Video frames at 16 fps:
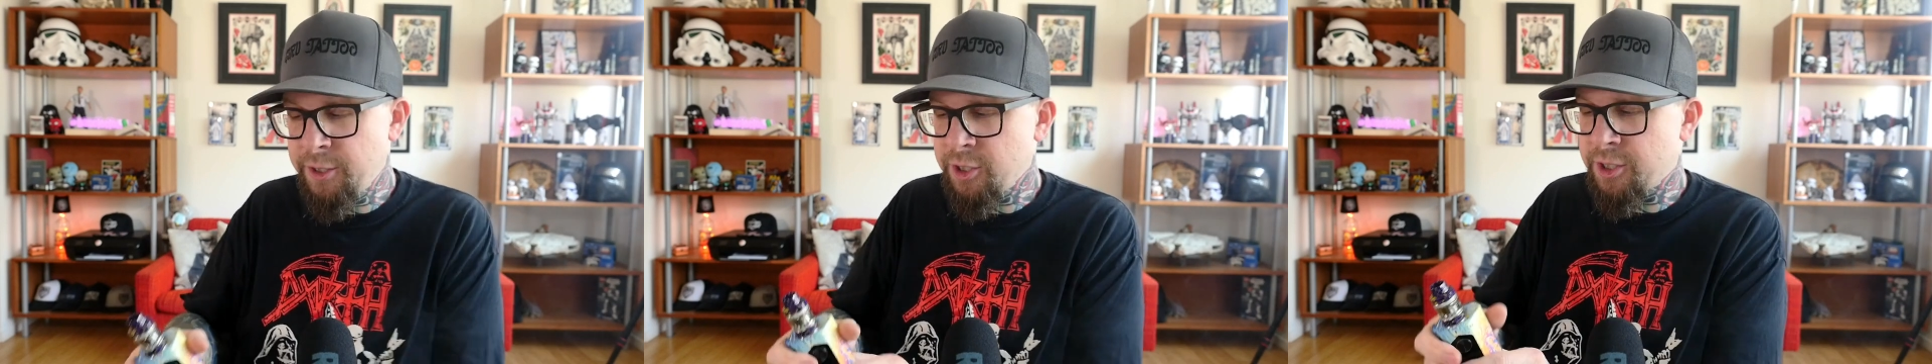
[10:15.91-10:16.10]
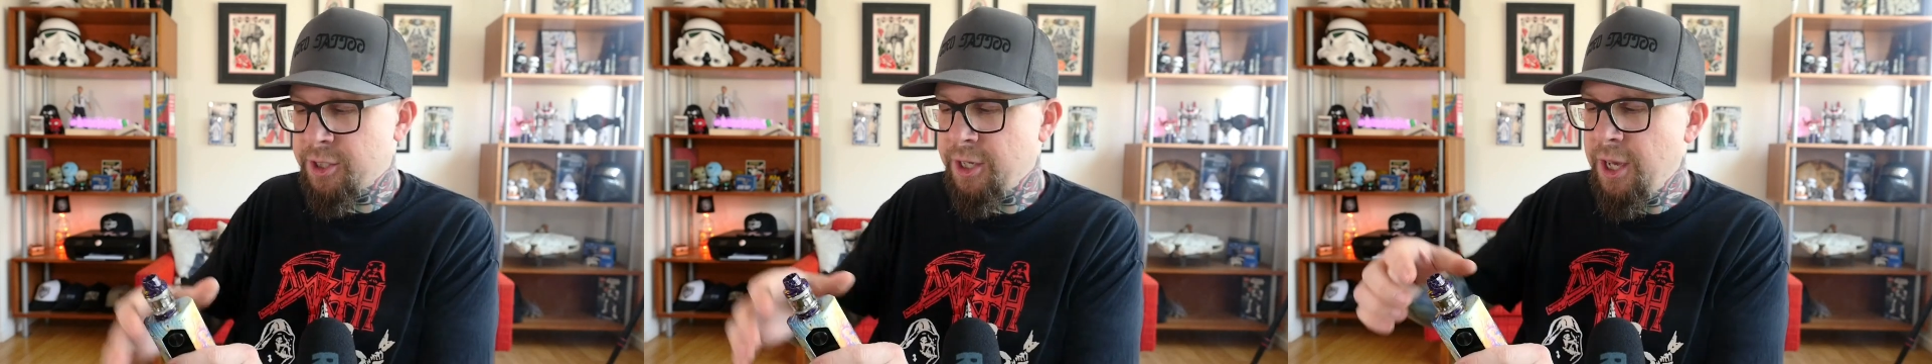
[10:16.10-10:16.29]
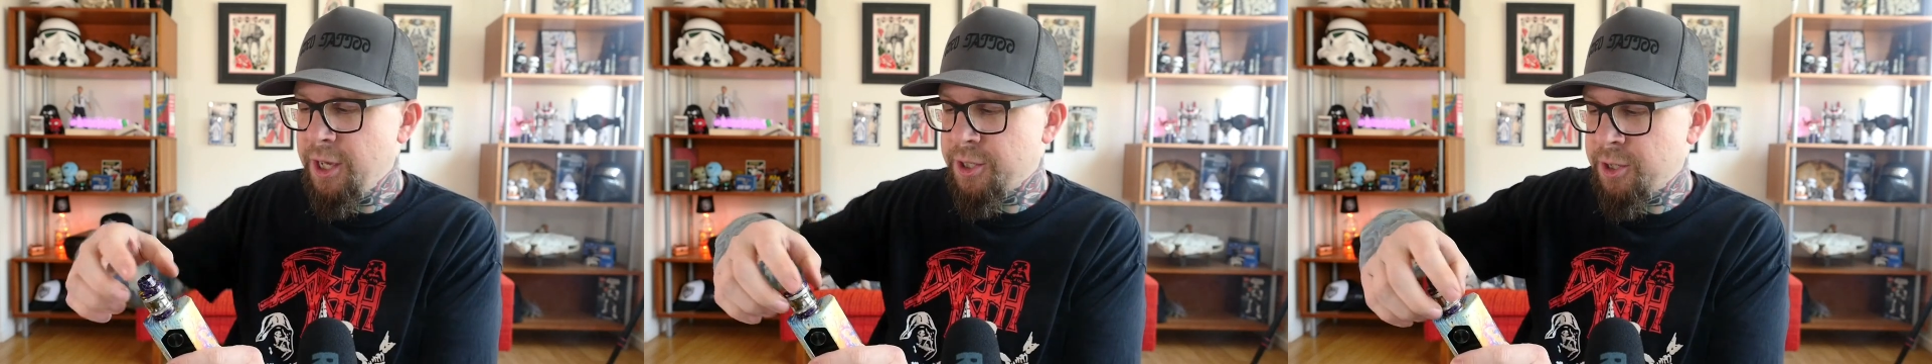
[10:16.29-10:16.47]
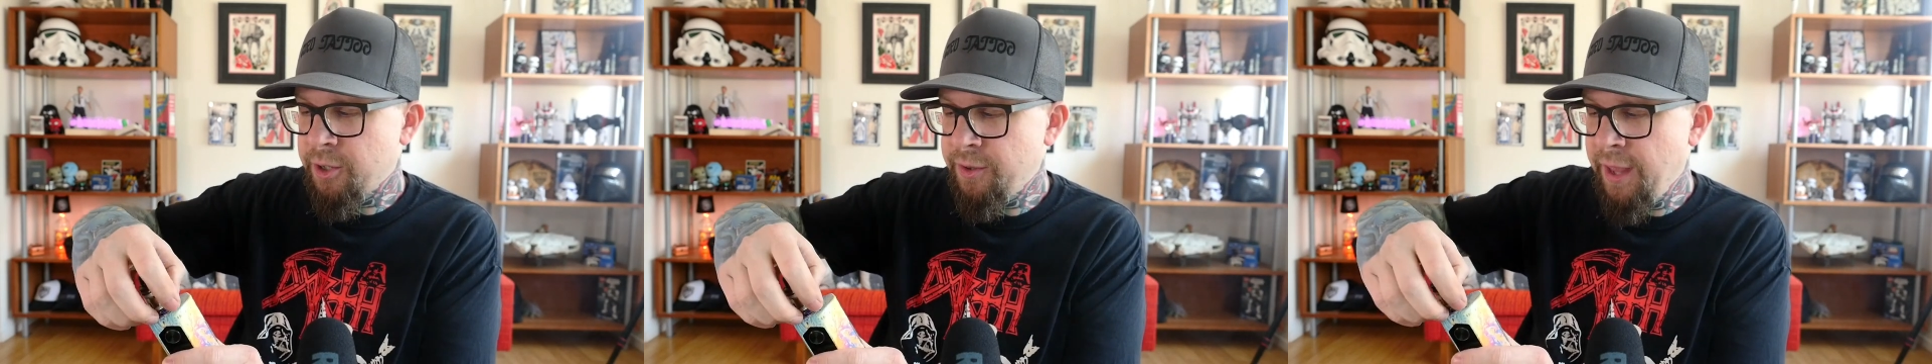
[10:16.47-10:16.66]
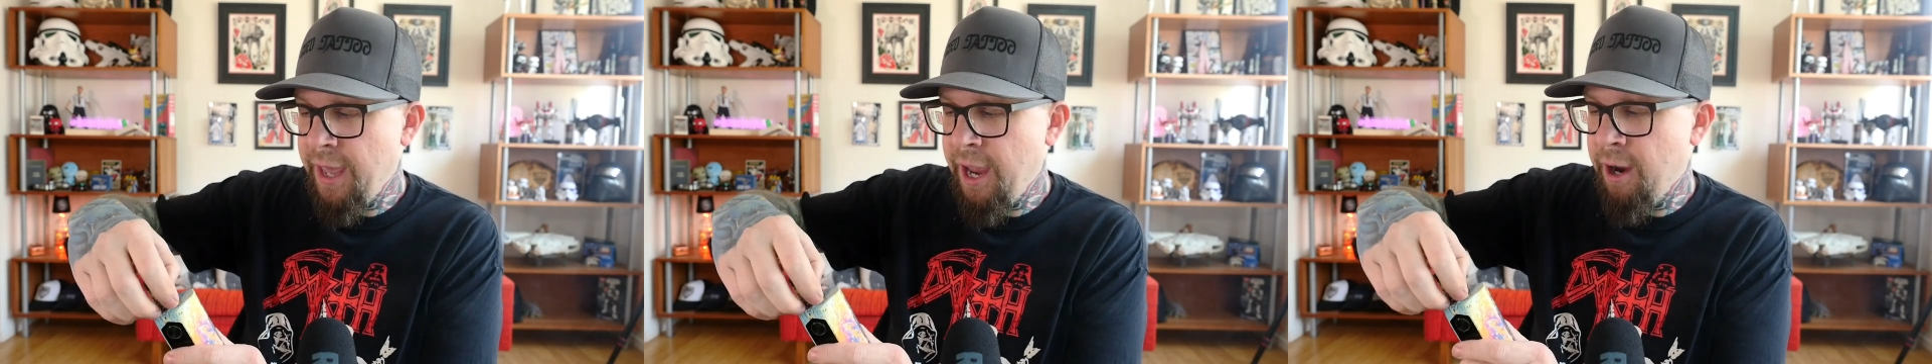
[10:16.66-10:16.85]
just
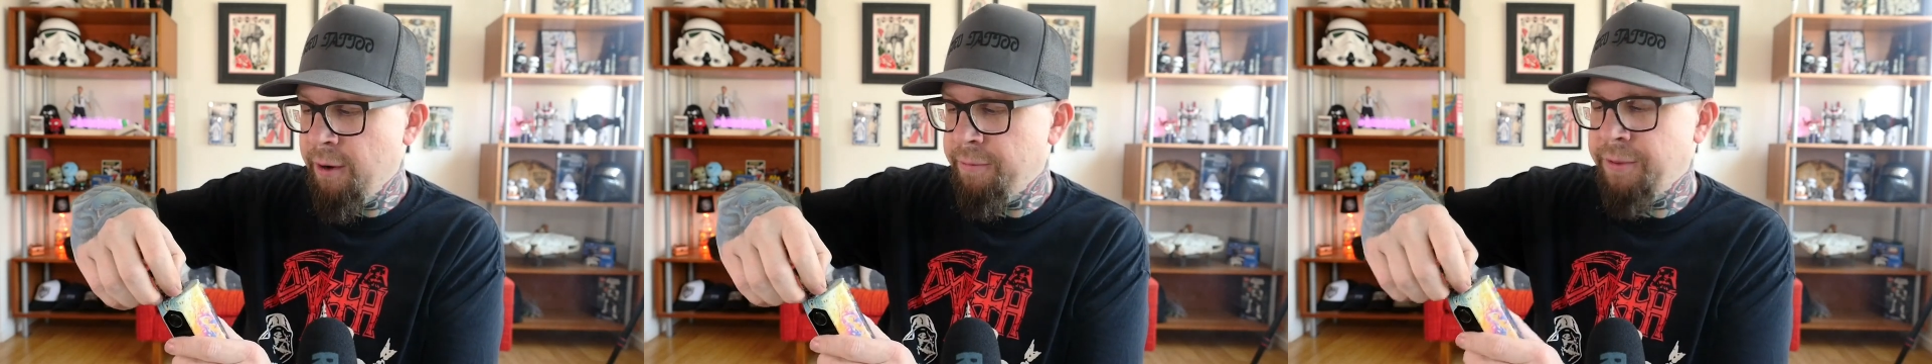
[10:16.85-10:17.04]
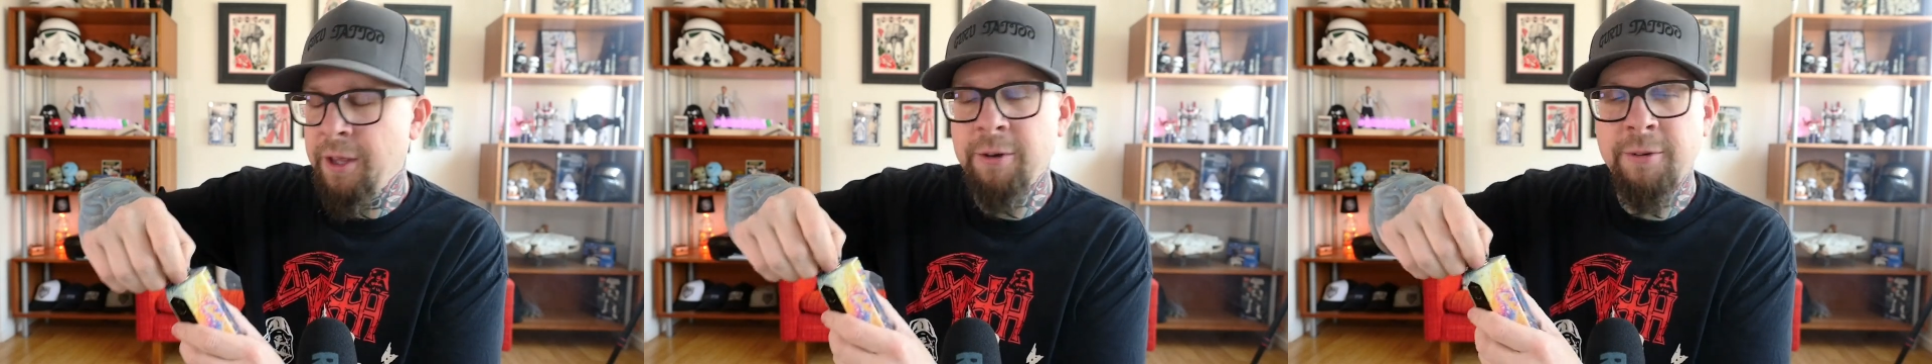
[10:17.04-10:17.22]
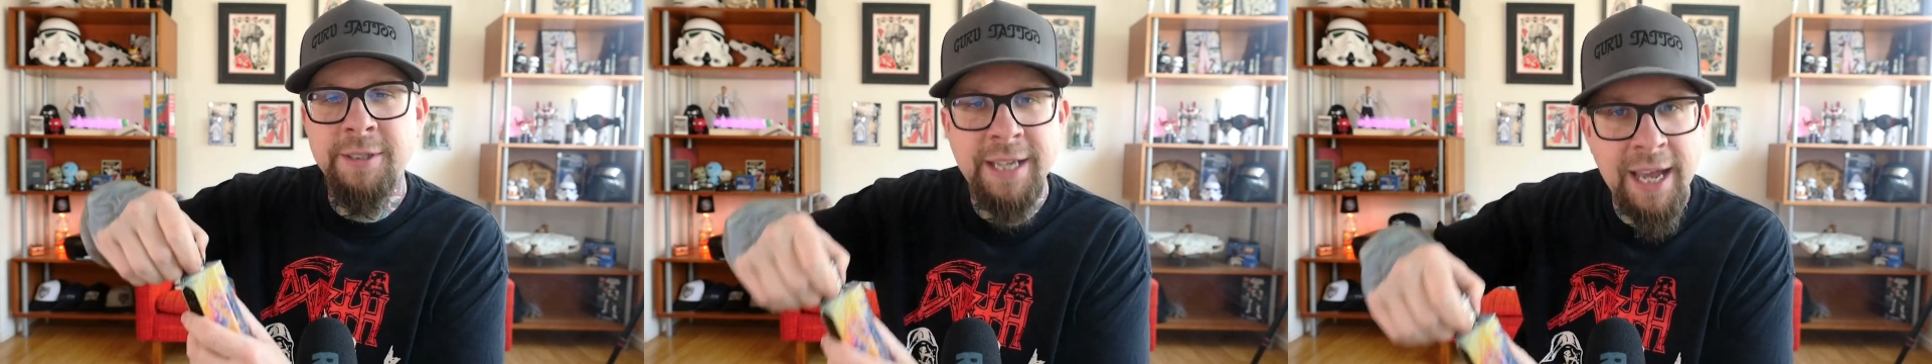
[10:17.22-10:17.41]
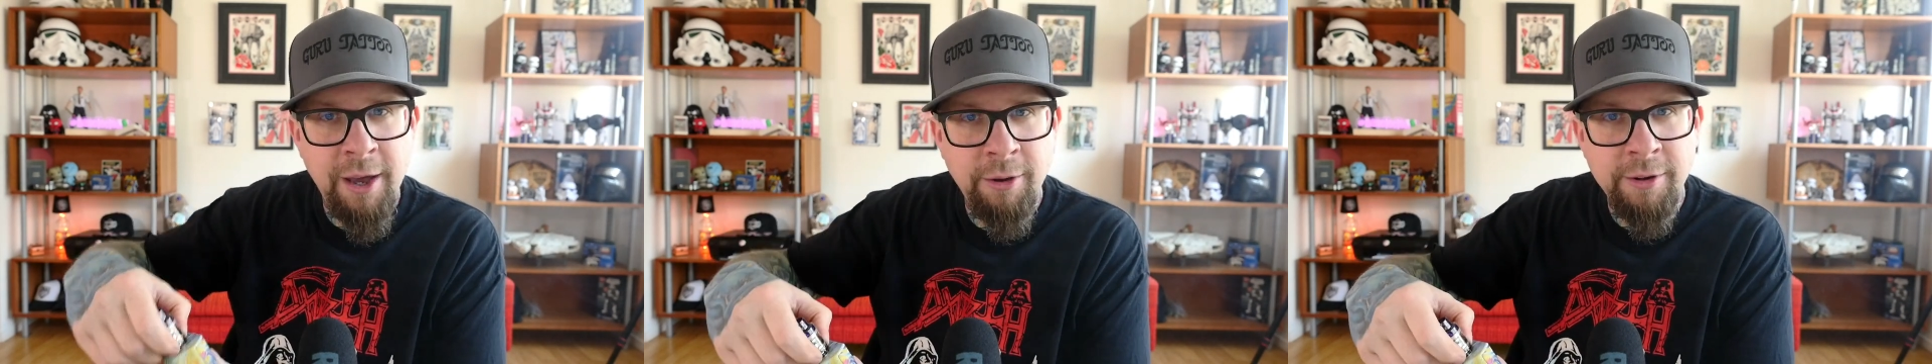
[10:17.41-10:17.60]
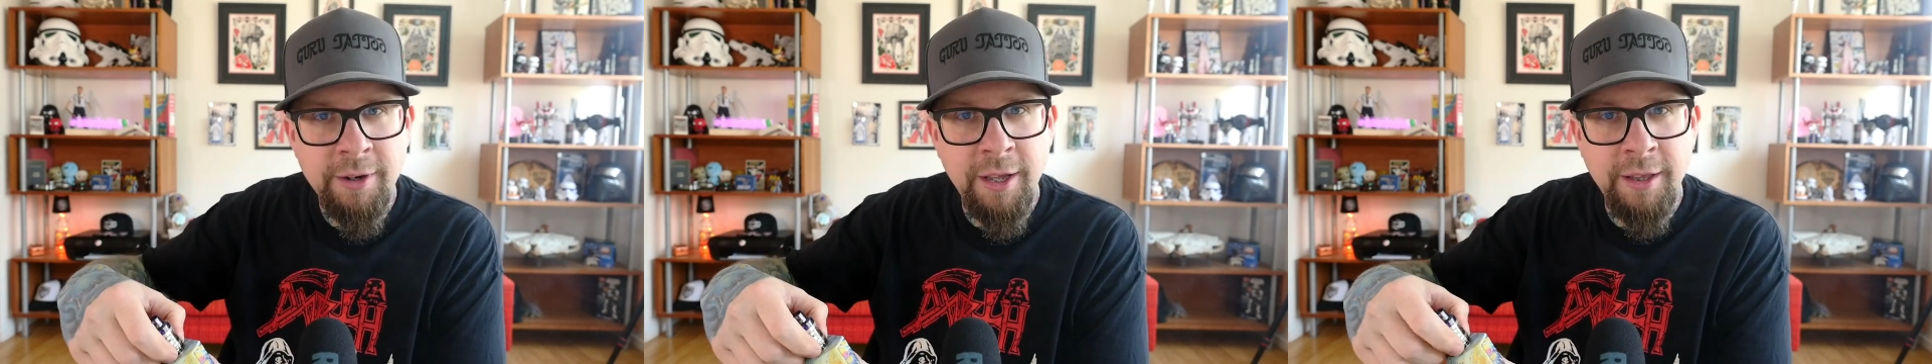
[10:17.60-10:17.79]
turn the airflow
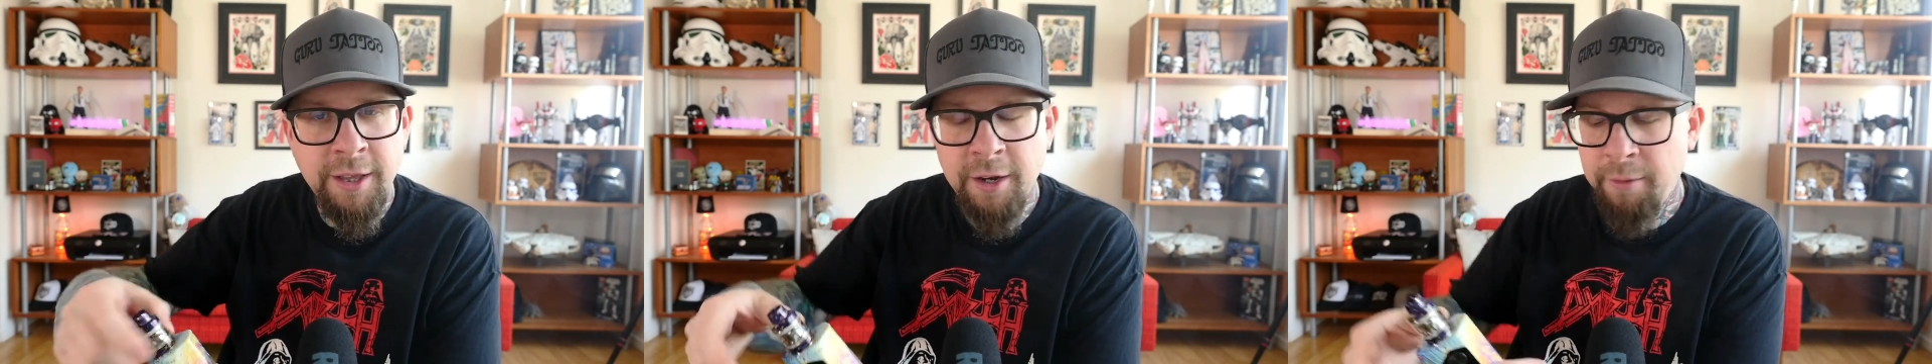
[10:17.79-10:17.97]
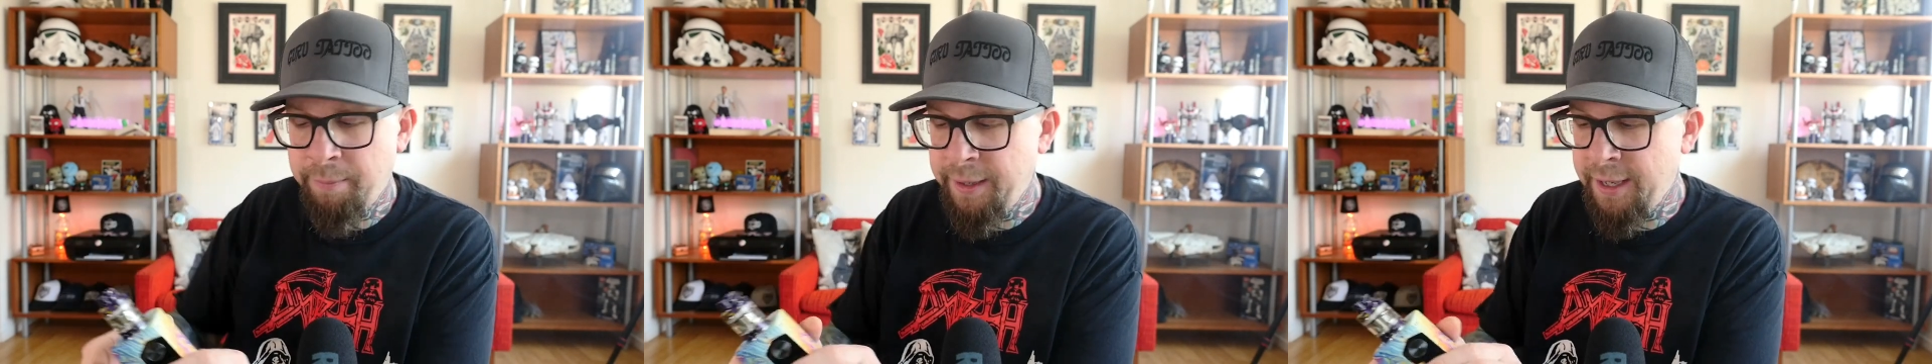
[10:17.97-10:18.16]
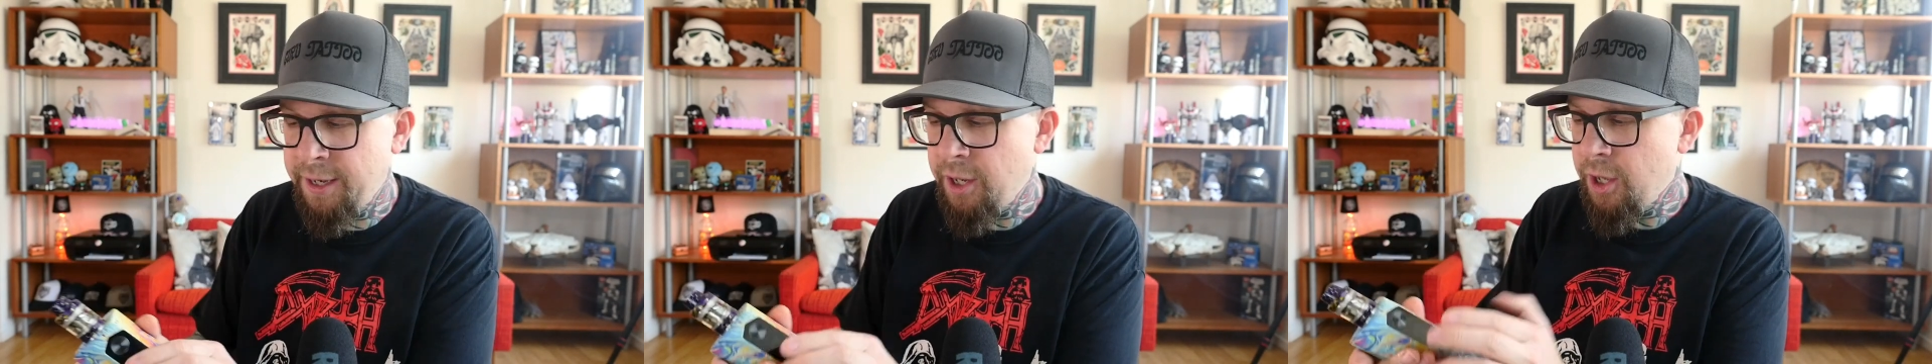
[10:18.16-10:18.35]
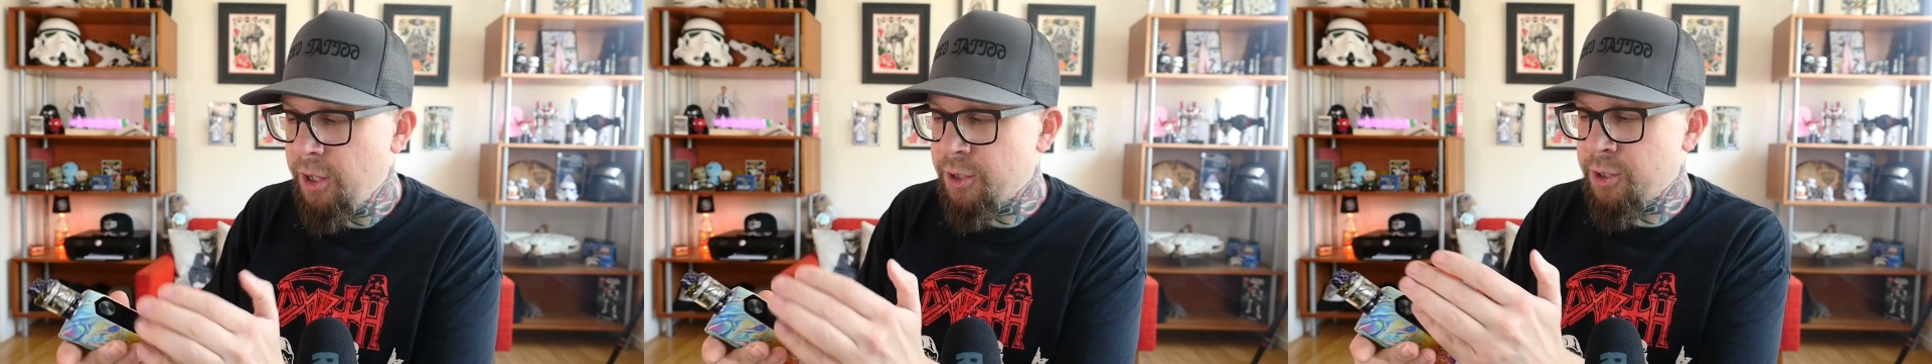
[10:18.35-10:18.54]
down a little bit,